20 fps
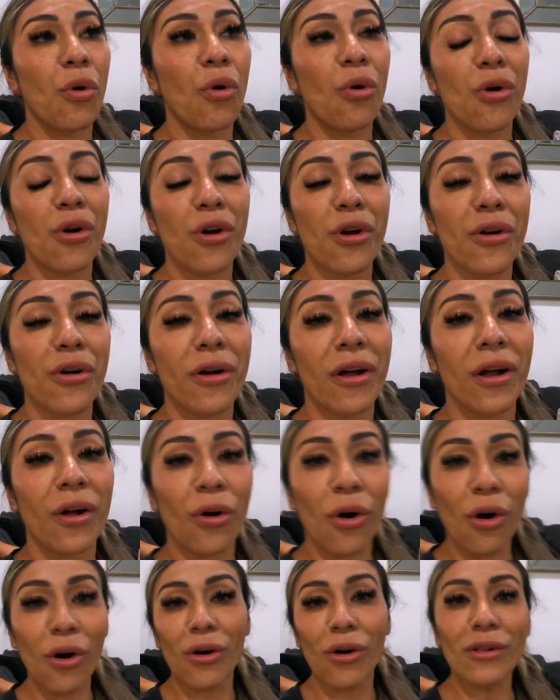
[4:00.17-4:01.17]
or
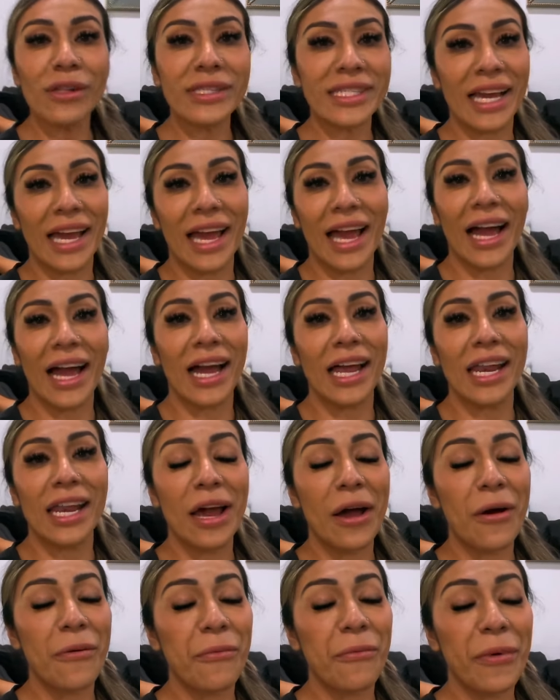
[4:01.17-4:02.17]
gold, and
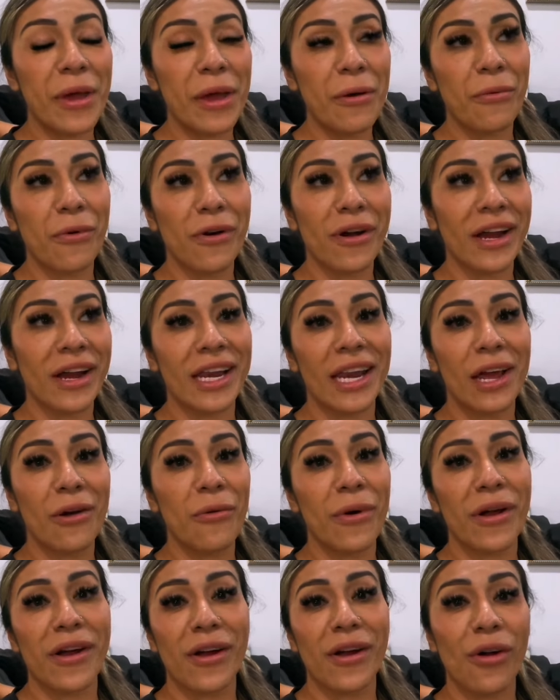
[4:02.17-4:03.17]
we were gonna
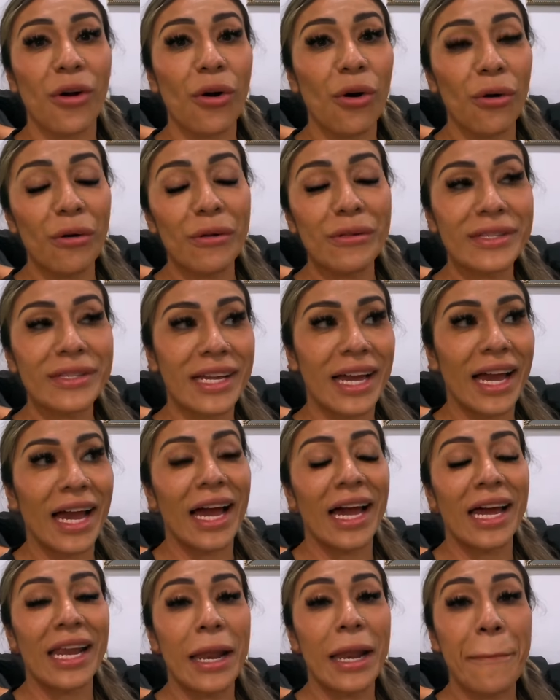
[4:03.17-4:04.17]
wear gold
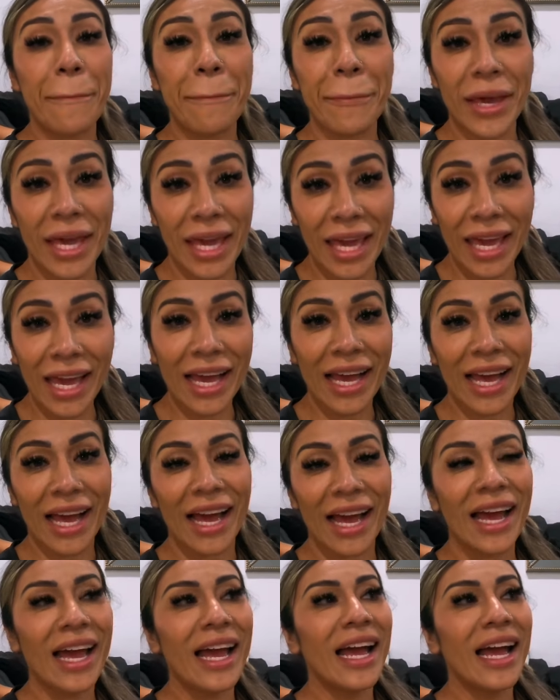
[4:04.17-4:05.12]
and pink.